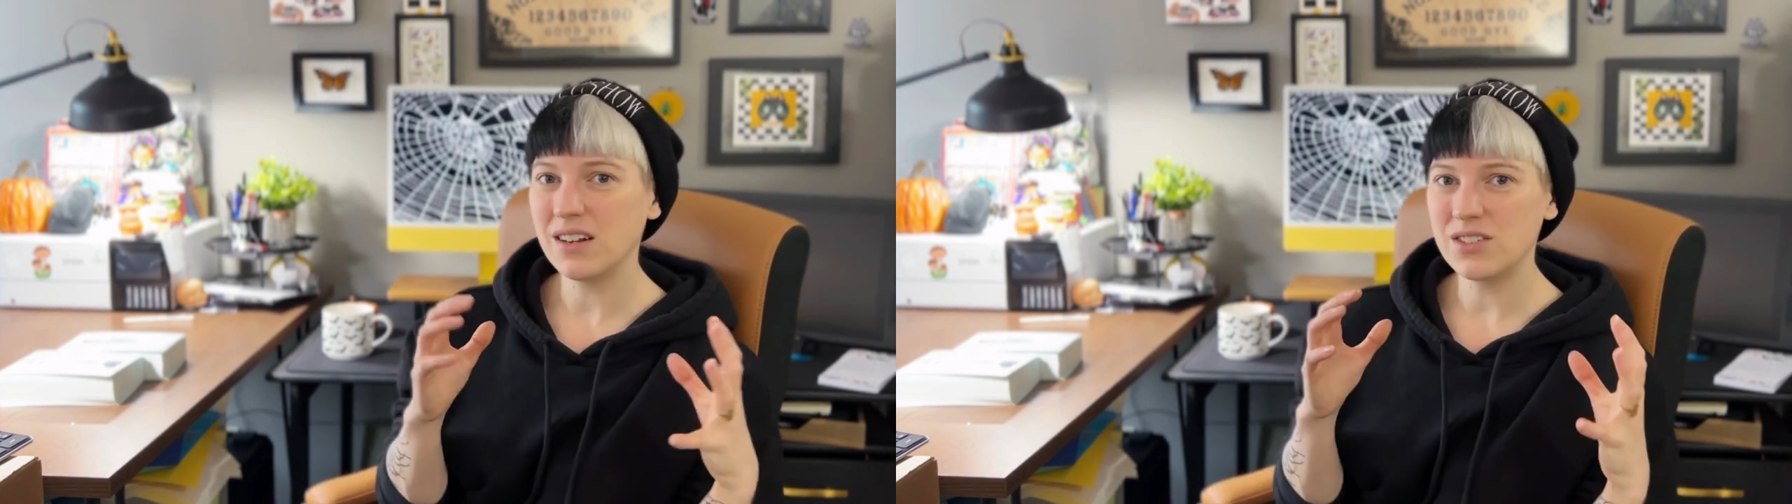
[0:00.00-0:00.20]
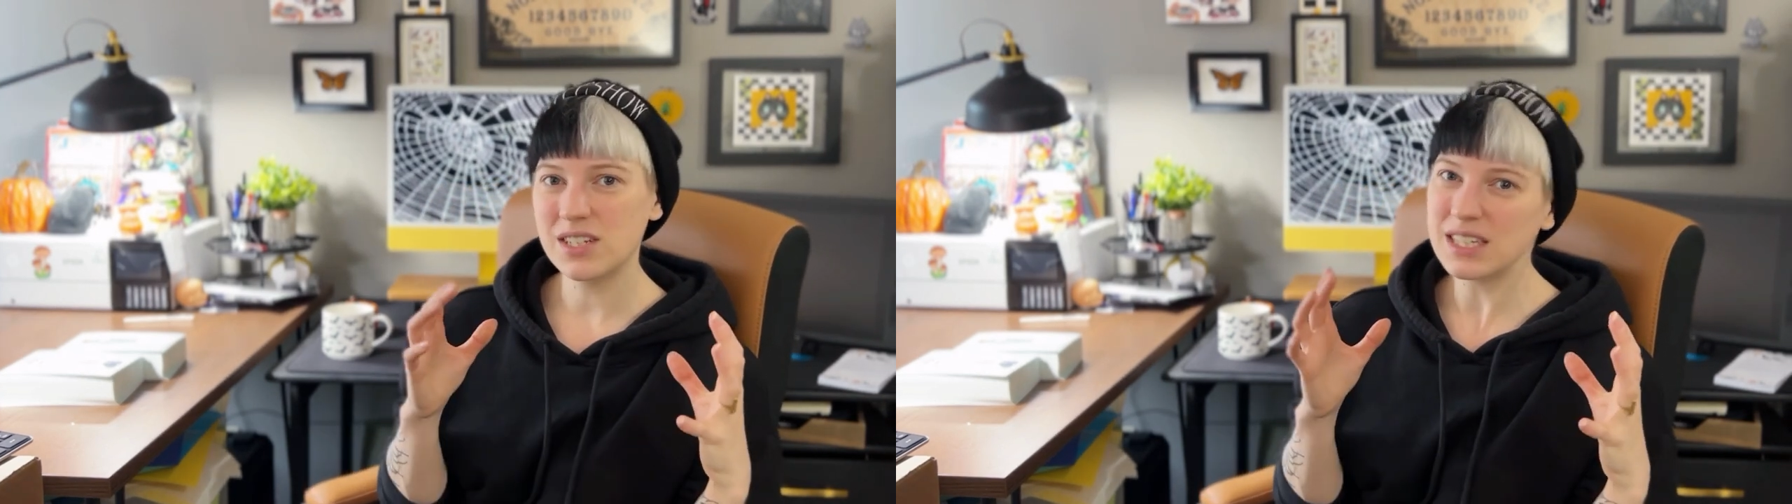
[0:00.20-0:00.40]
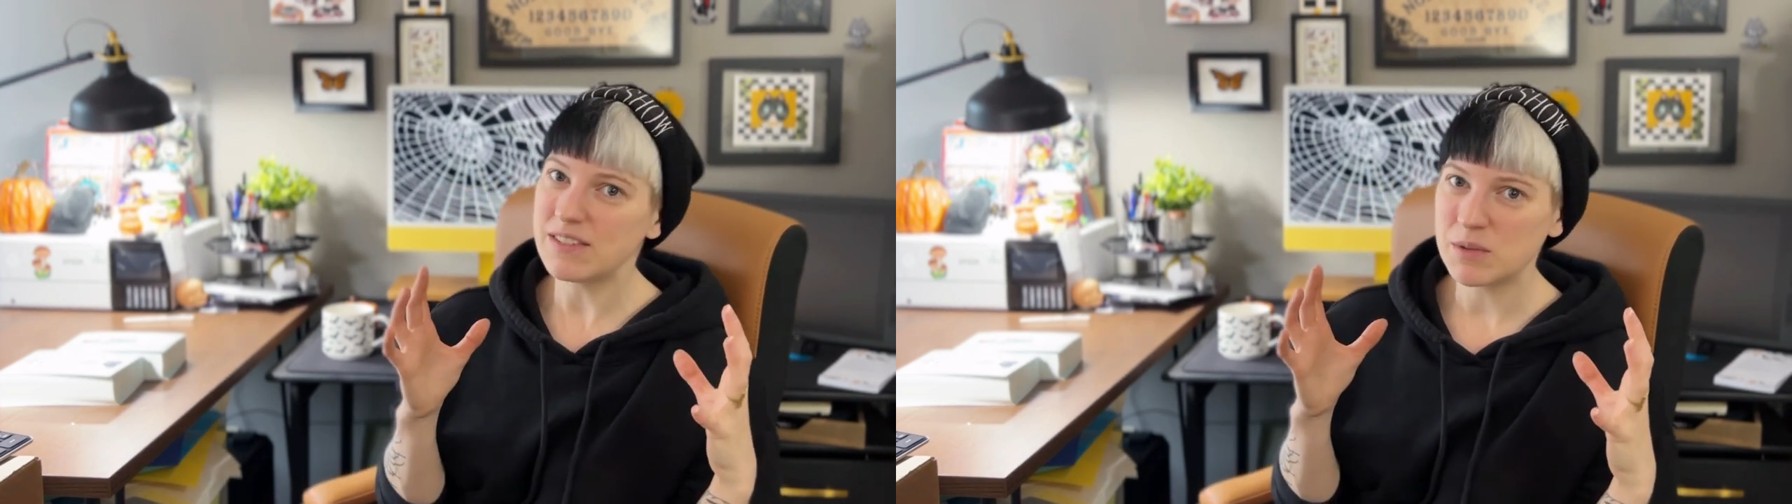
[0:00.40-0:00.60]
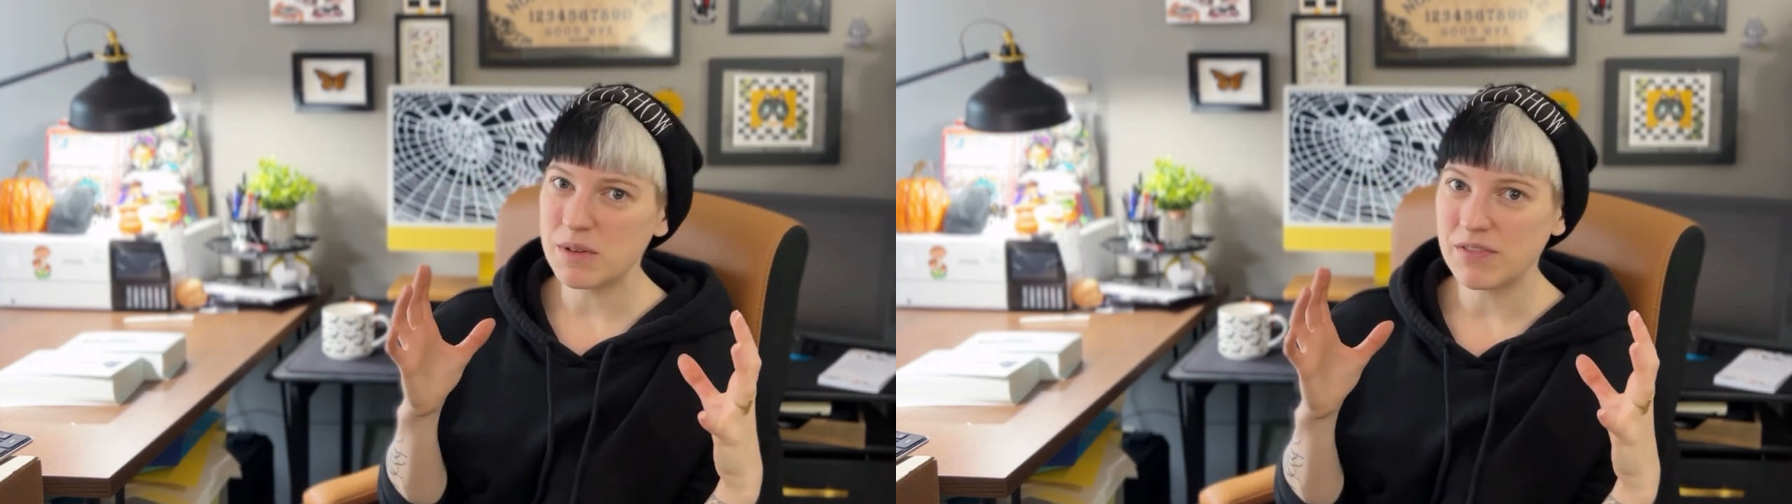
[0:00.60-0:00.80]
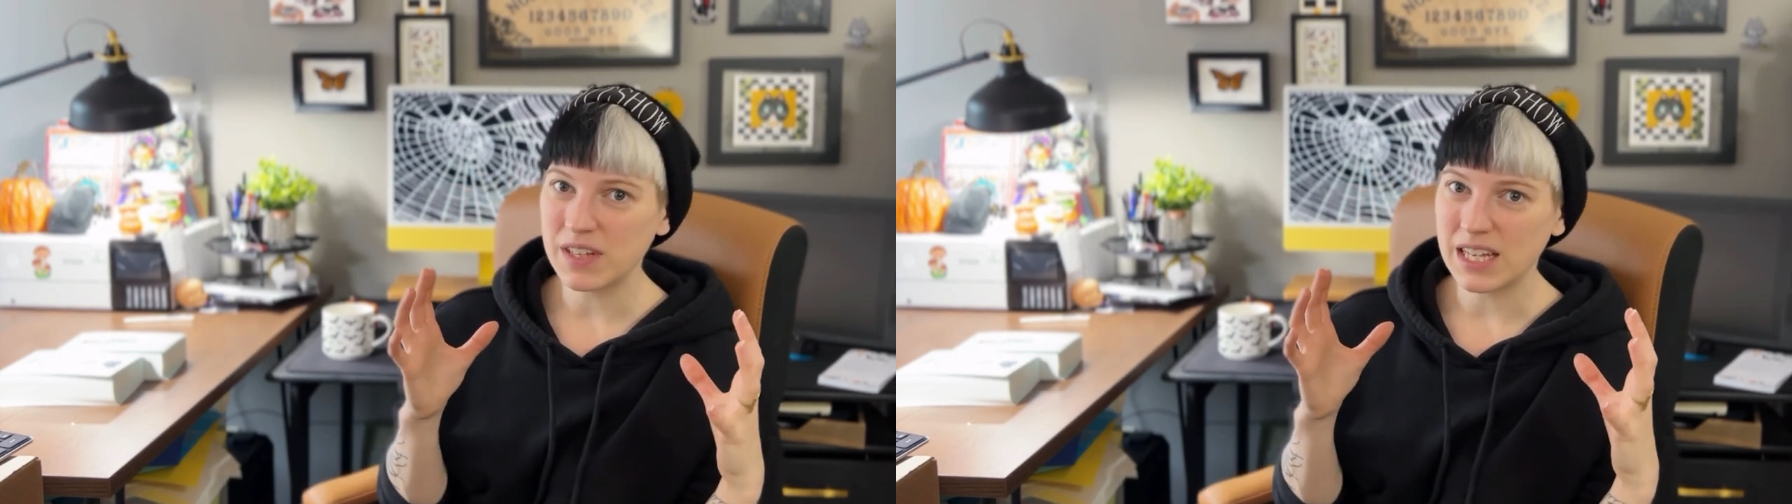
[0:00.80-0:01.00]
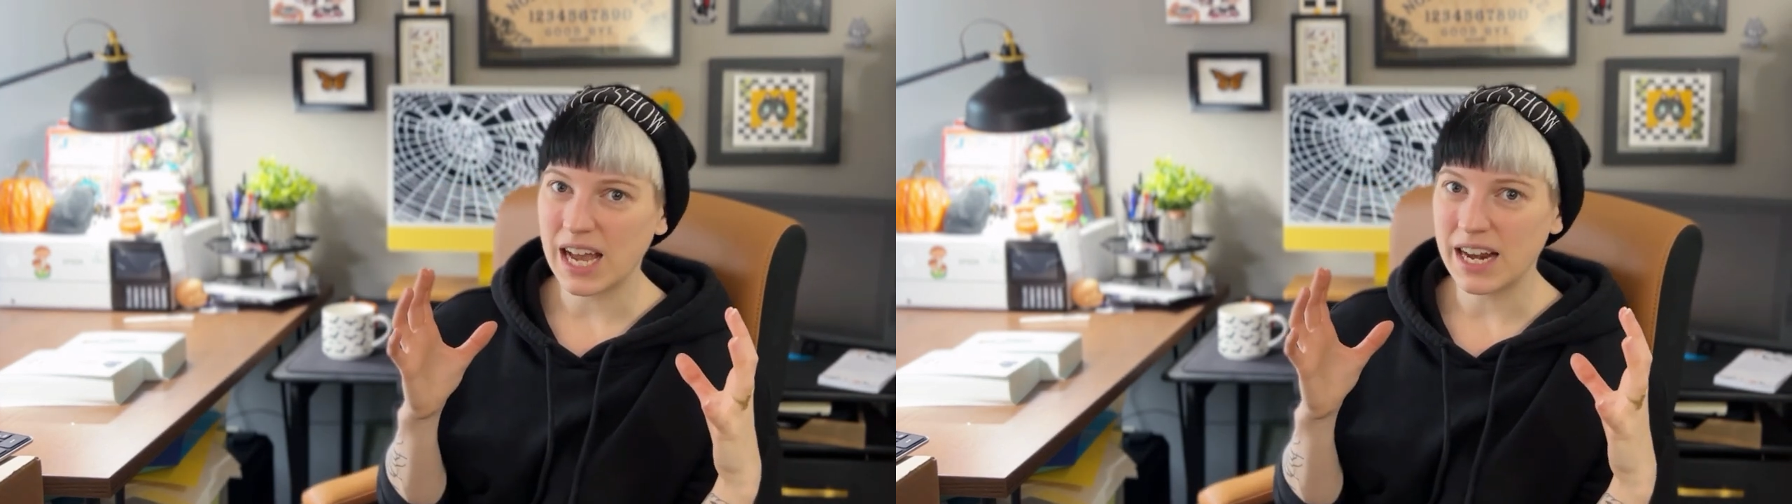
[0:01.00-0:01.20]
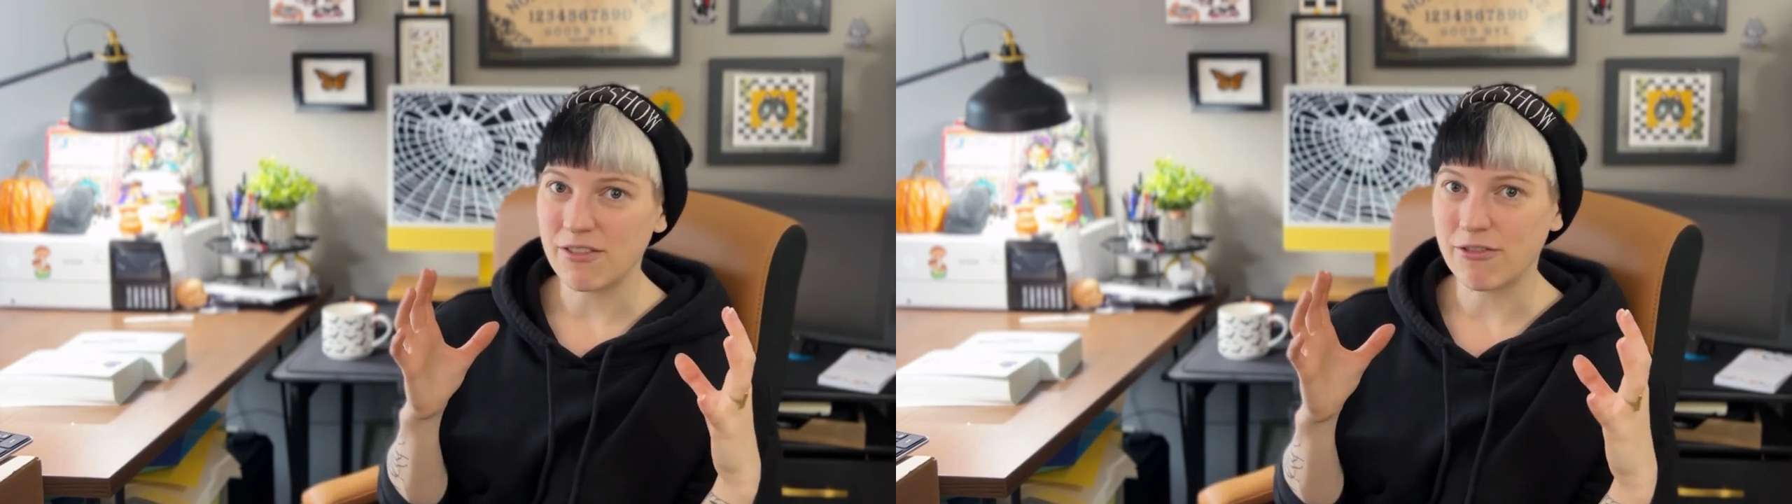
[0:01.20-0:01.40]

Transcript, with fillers: just leaves me feeling kind of